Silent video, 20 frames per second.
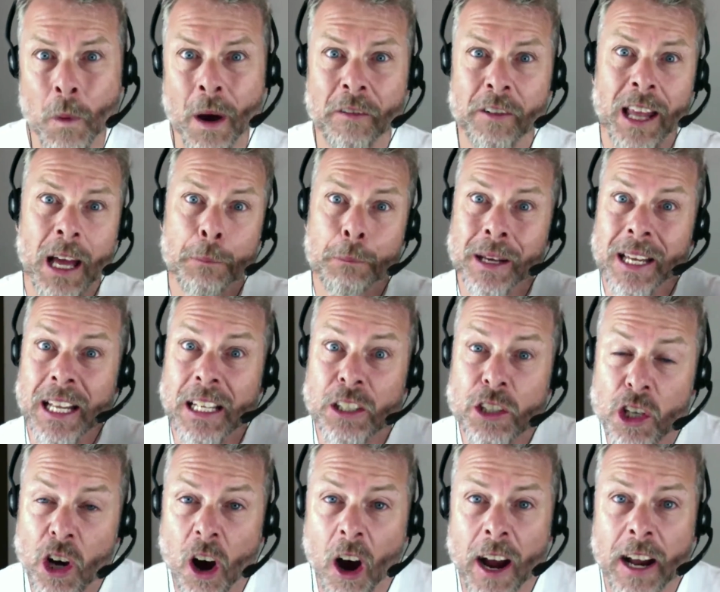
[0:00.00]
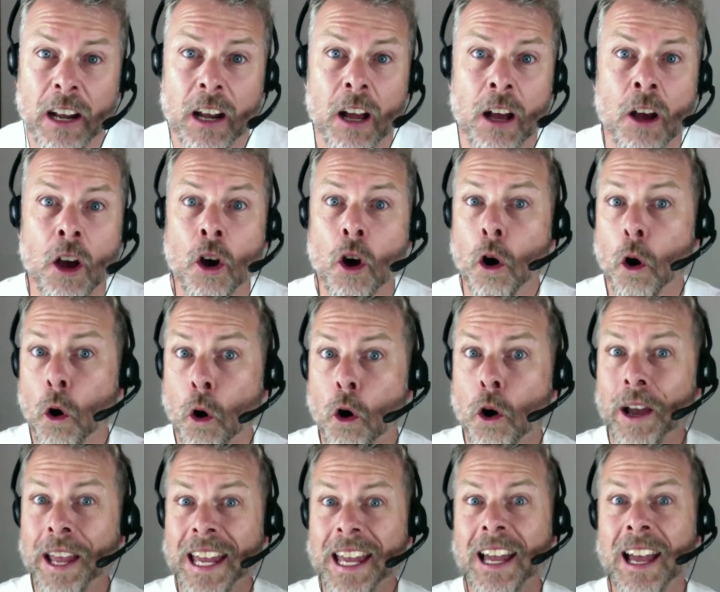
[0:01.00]
whether that be in China
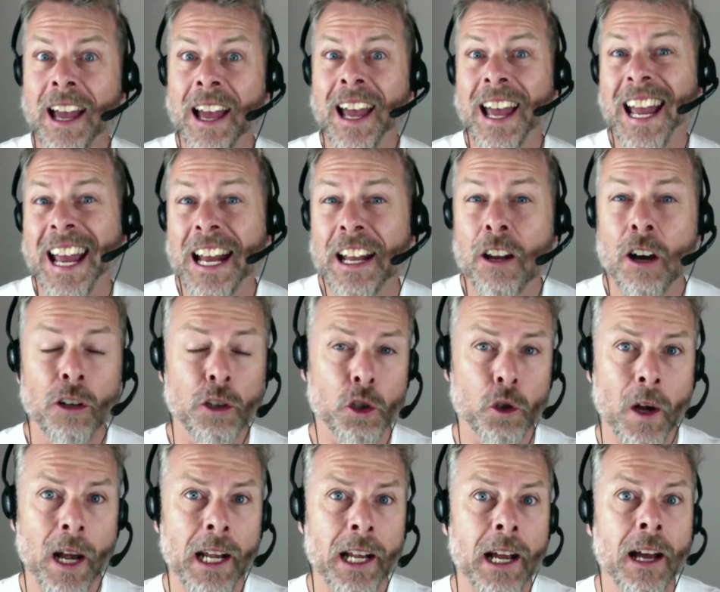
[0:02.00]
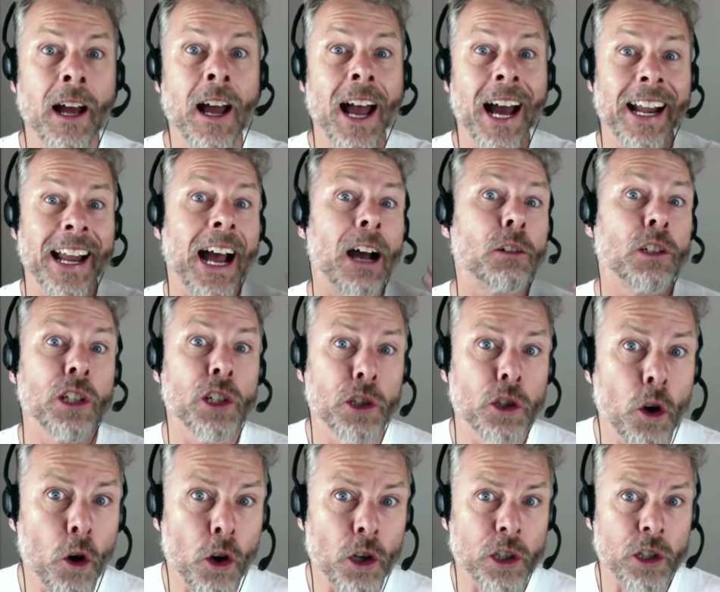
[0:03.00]
or here in Australia, and how to
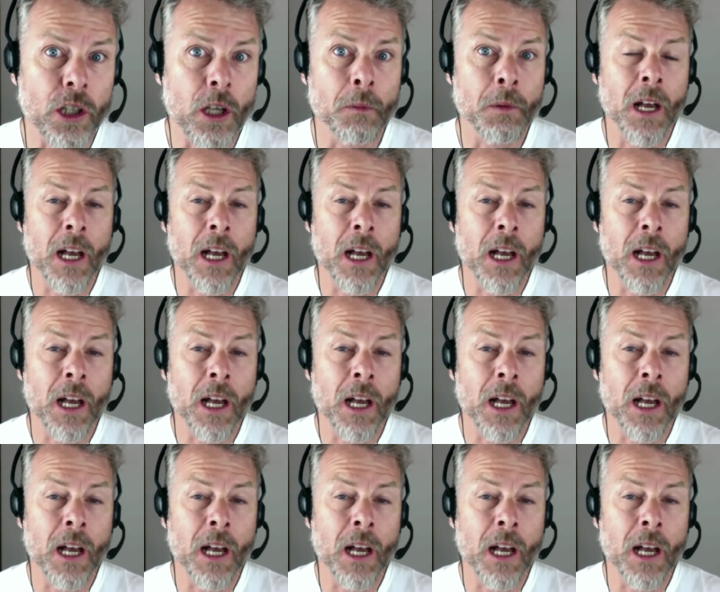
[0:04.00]
source them